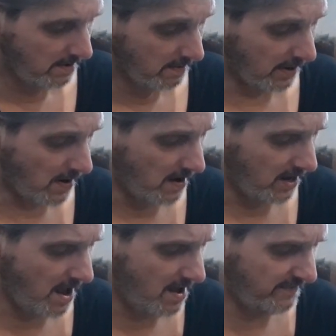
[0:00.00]
Well, they're all
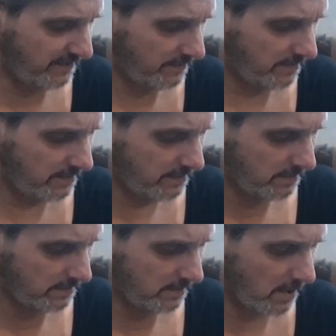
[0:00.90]
alive.
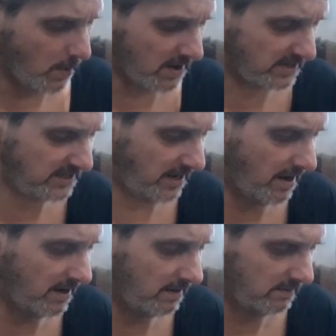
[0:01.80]
Well, what I can see
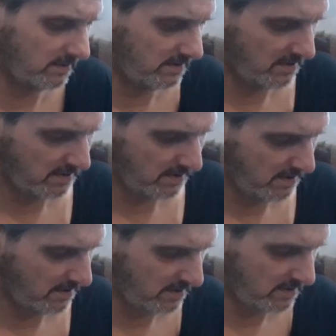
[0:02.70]
are.
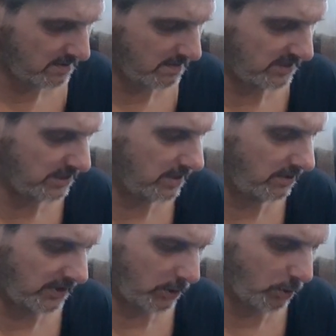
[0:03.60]
Which is
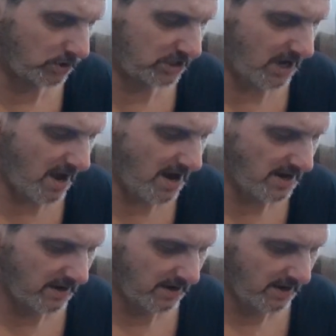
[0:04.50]
another good
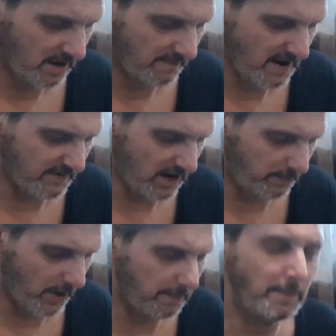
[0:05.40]
sign. Never had a
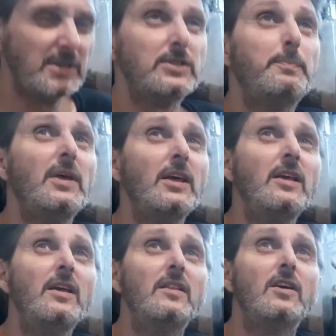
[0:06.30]
problem. This will
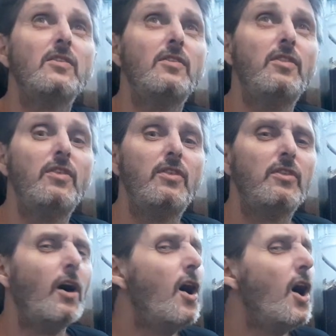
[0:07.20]
be the
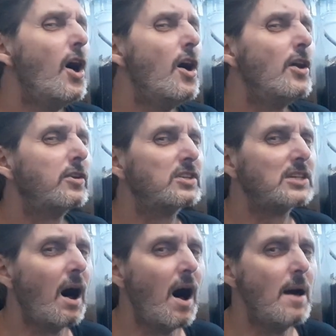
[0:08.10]
third
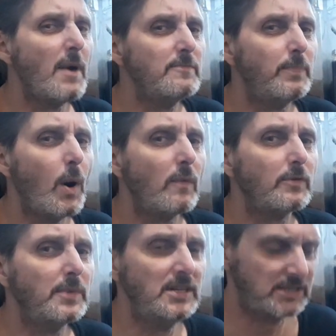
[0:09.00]
time I've bought
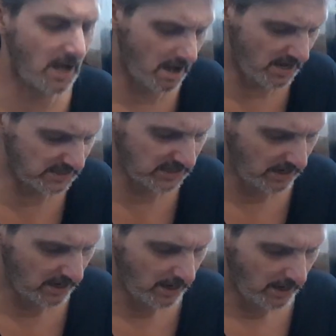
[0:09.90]
from these guys.
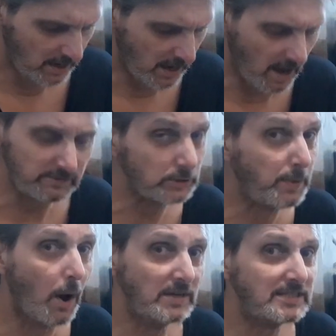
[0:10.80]
I've just
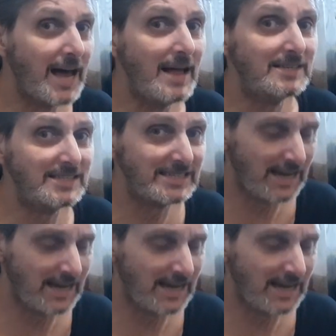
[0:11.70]
bought in tens.